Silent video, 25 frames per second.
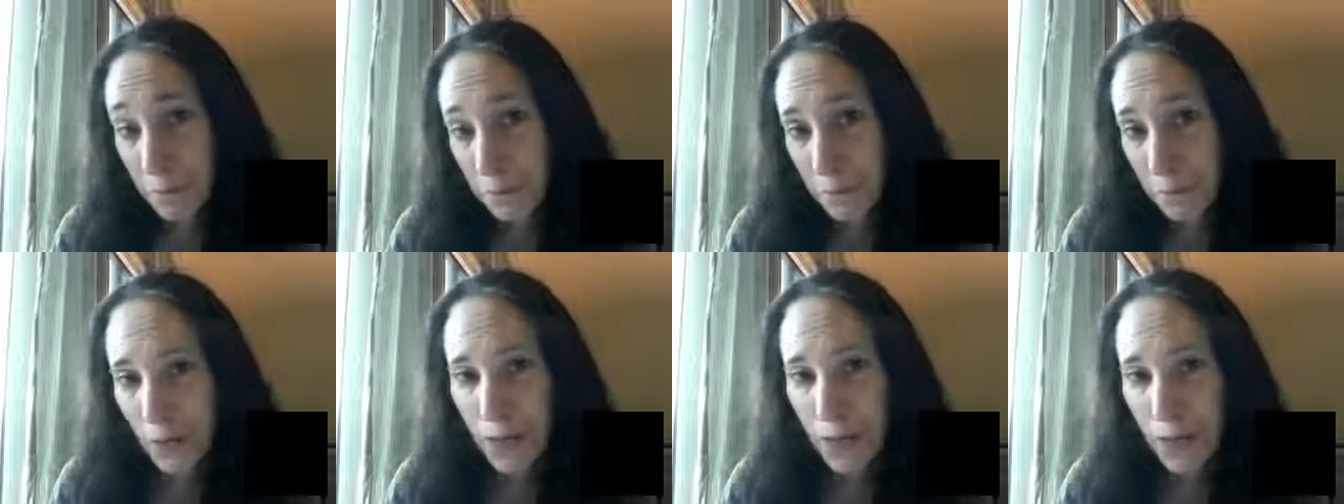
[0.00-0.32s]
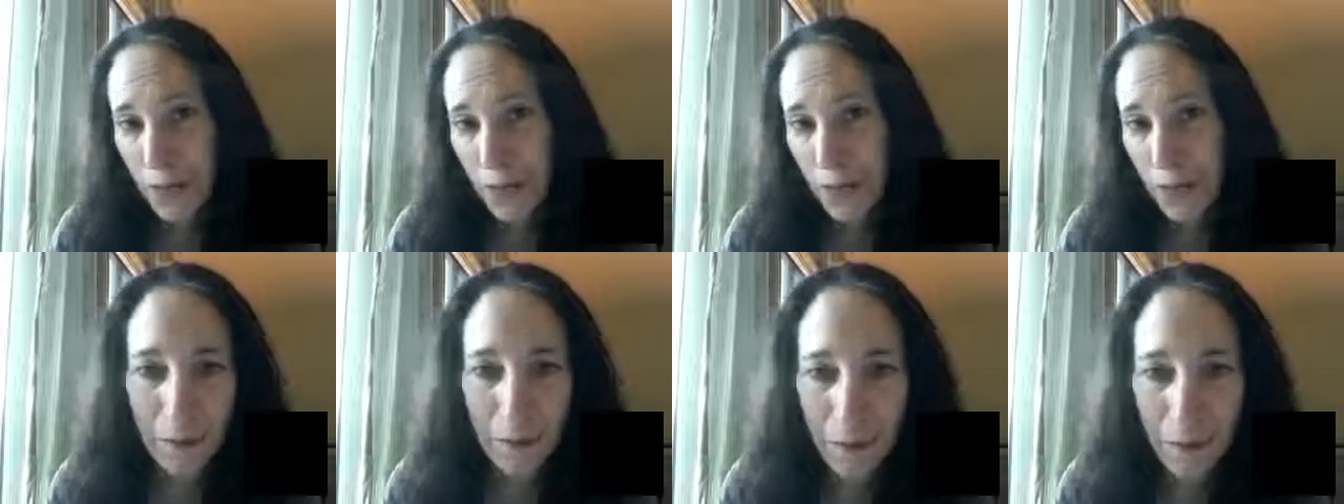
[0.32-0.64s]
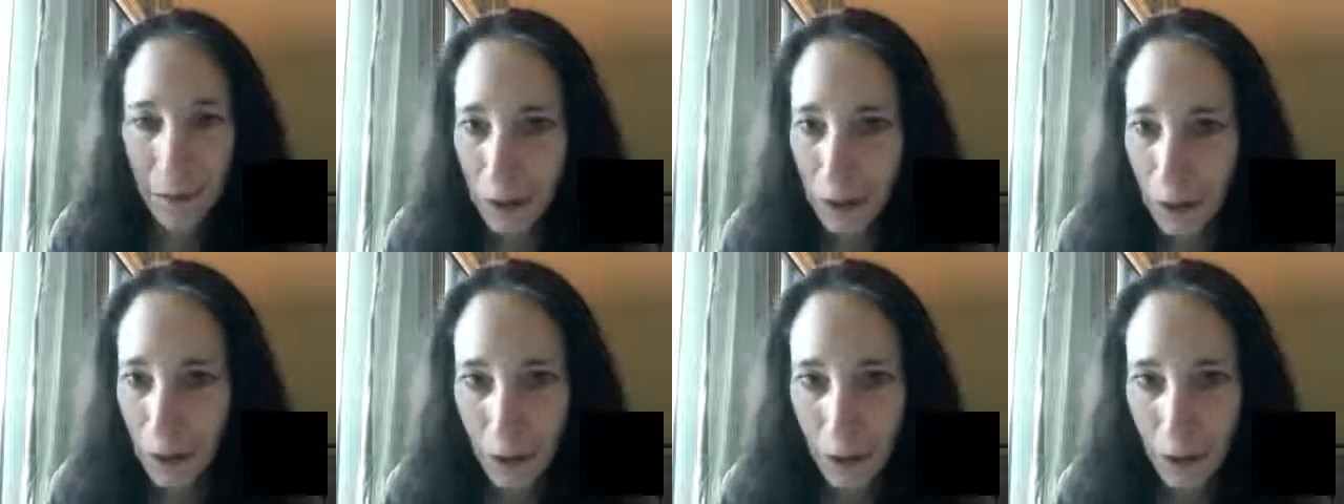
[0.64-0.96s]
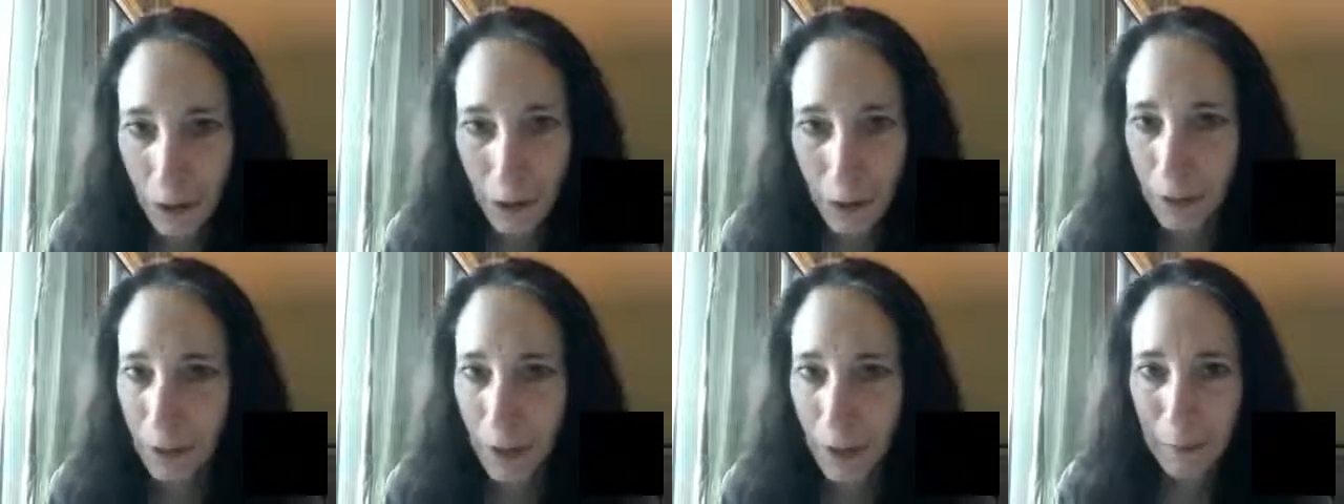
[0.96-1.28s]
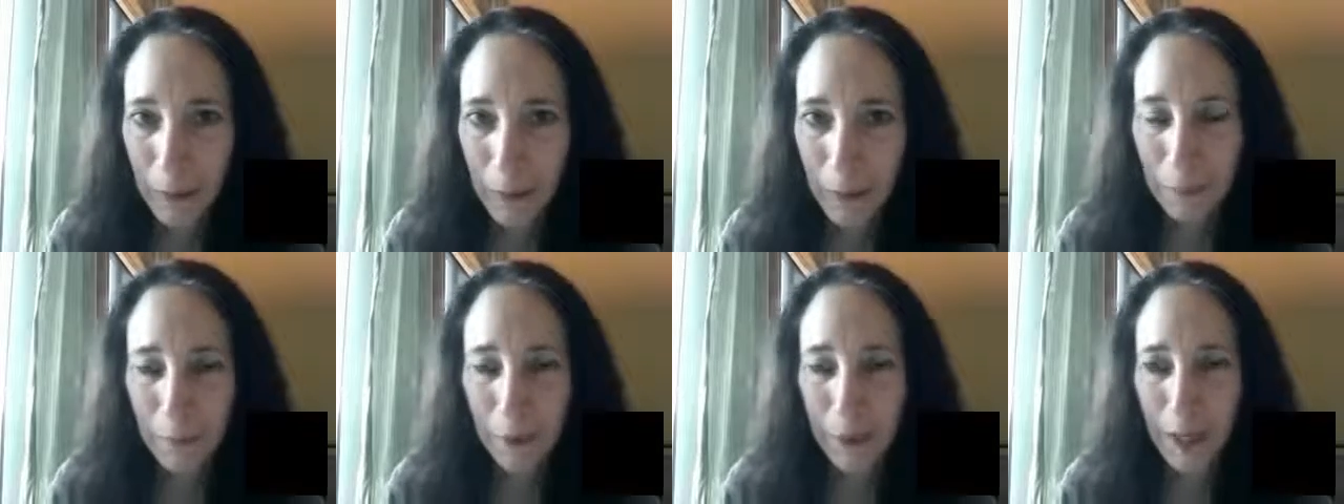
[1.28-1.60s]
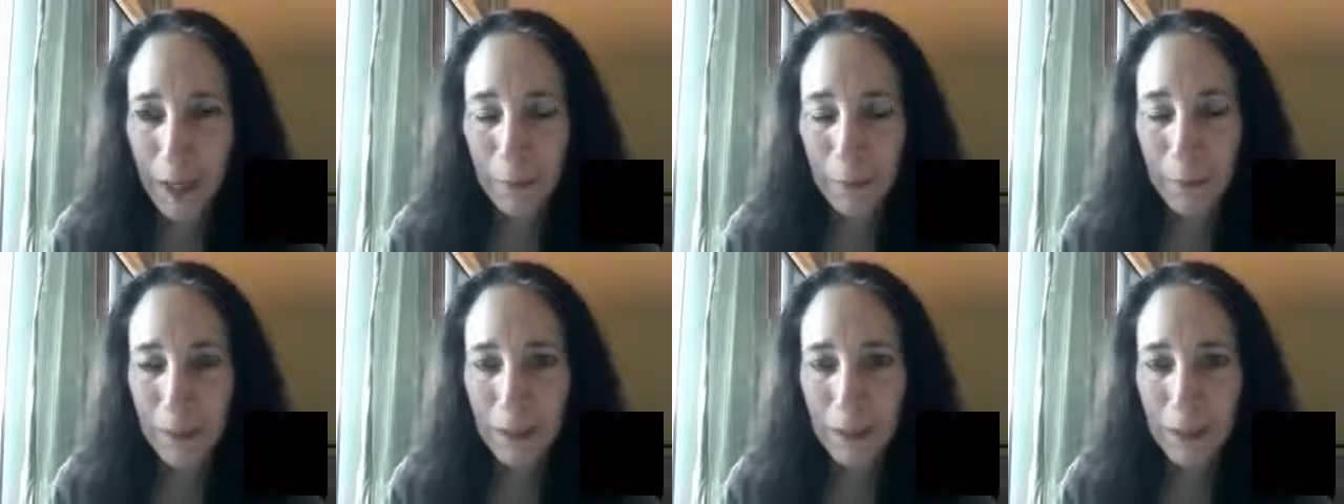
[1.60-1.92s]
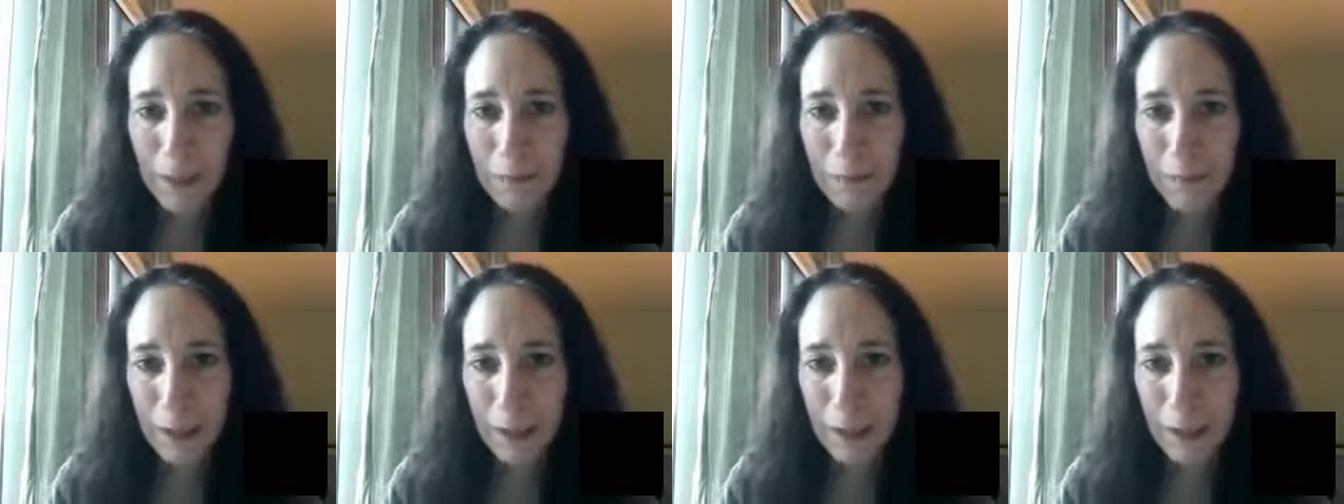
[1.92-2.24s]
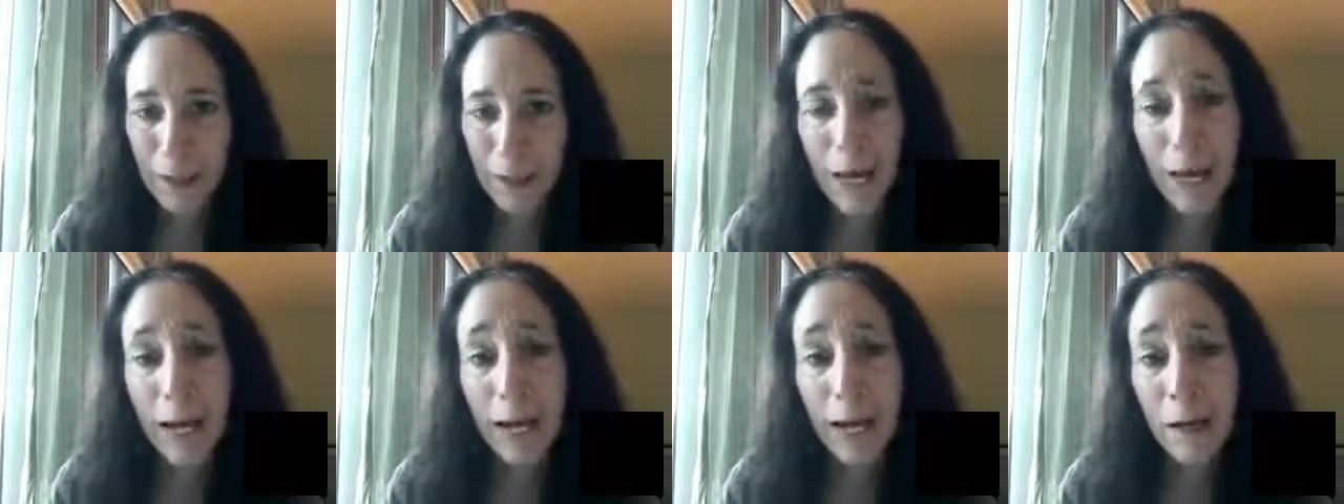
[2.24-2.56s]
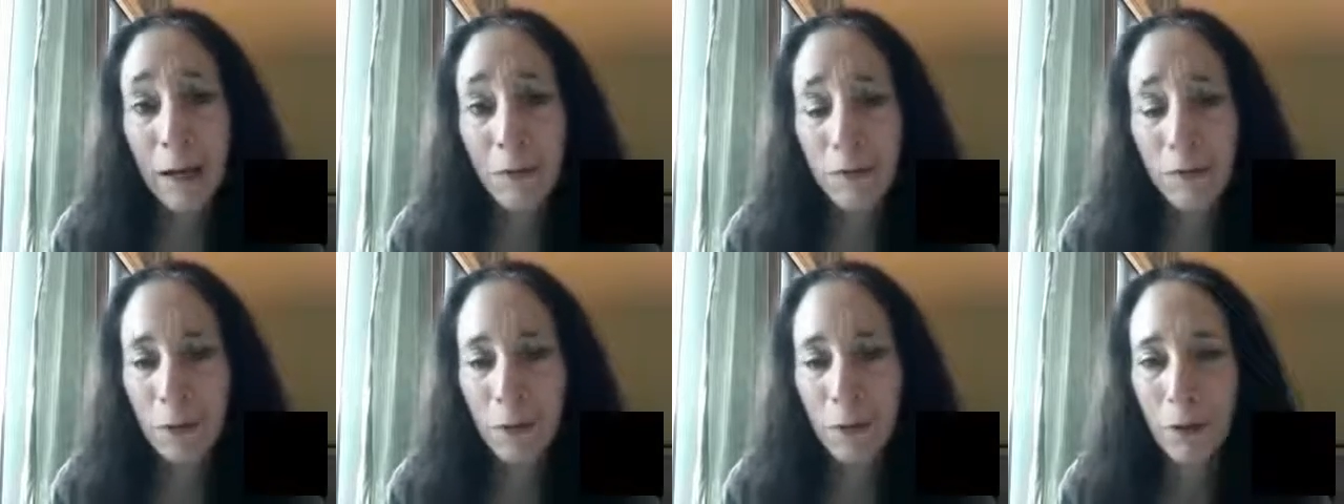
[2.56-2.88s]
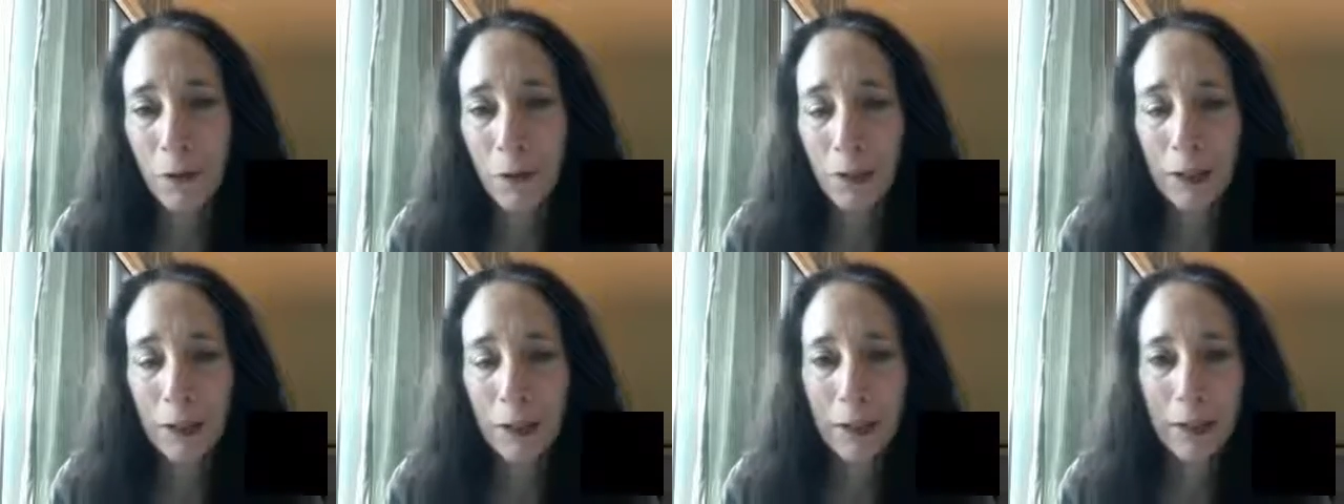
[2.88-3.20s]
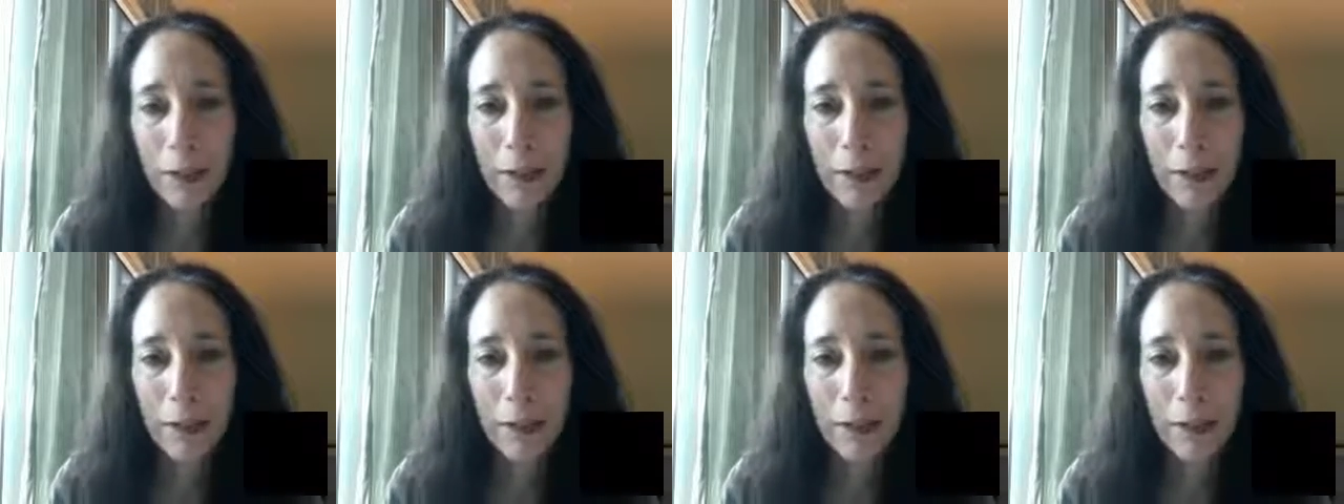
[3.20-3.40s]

relatively new. They might be coming midlife, or